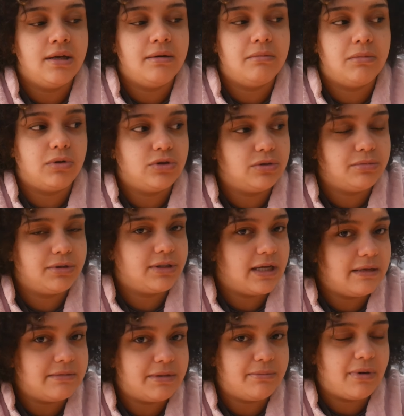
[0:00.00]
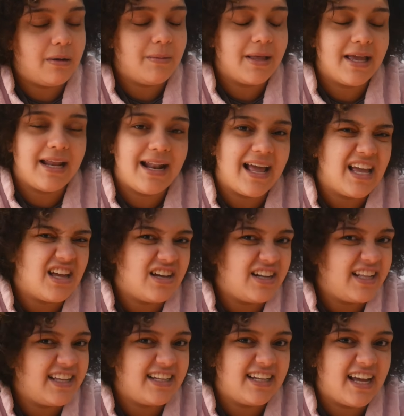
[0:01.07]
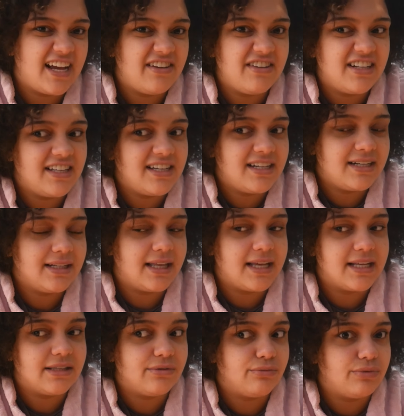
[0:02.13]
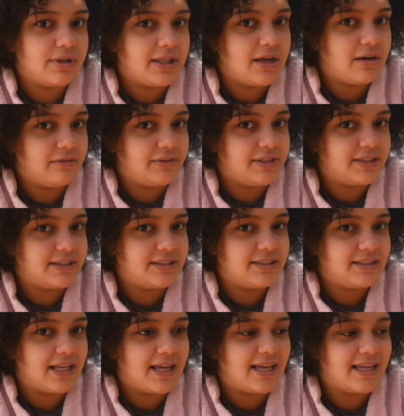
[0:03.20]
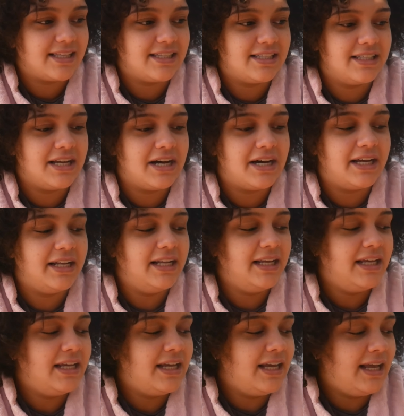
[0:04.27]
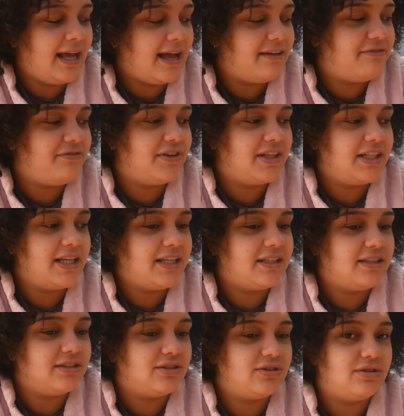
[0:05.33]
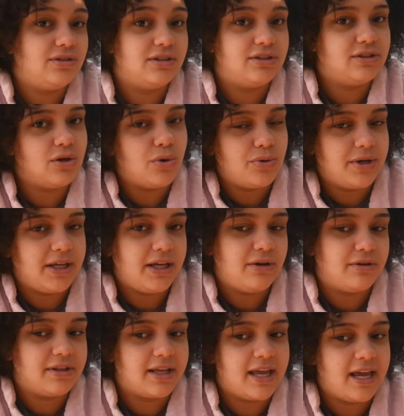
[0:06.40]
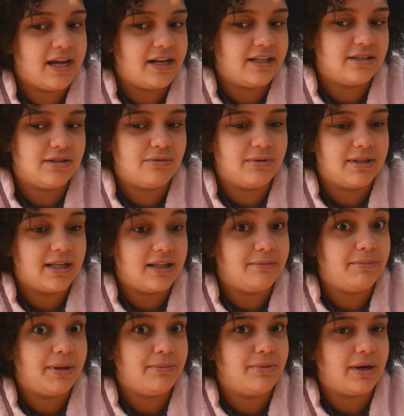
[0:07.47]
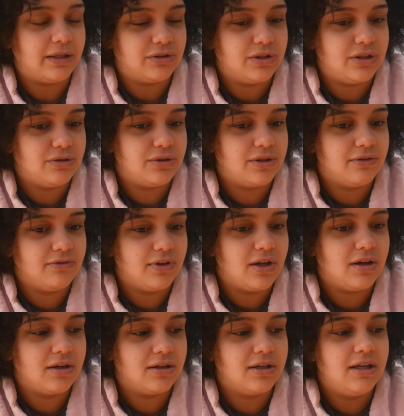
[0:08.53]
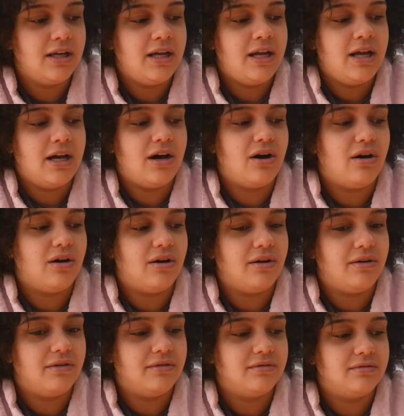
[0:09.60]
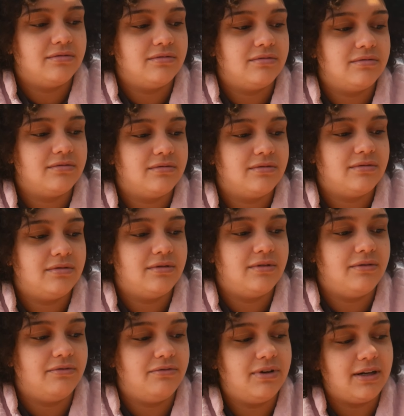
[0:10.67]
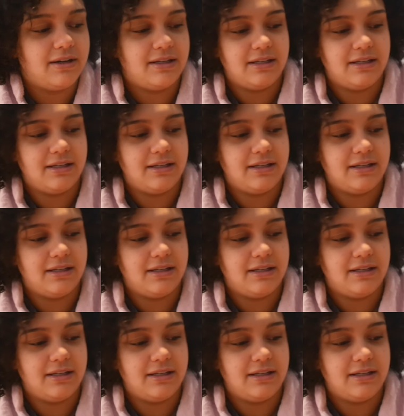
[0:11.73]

multiple times in public, and I couldn't. I really couldn't. Like, it's really obvious. Like, it's not... I feel like the Sony or the Canon is the one that people actually use to vlog are very